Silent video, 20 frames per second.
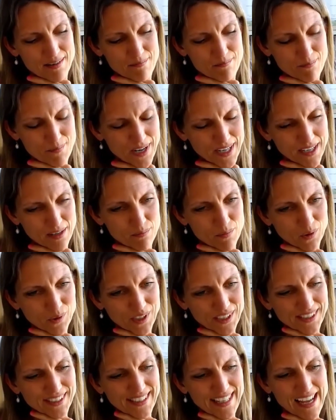many more
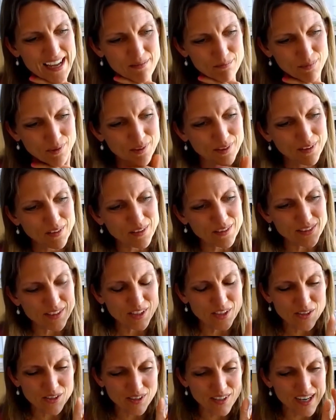samples
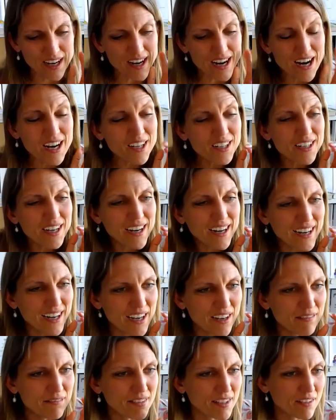
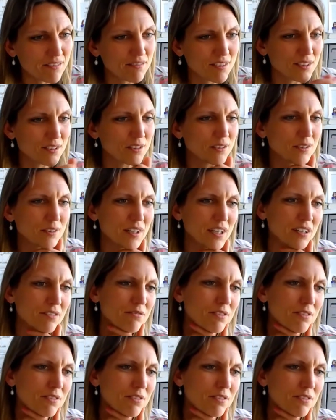archived if you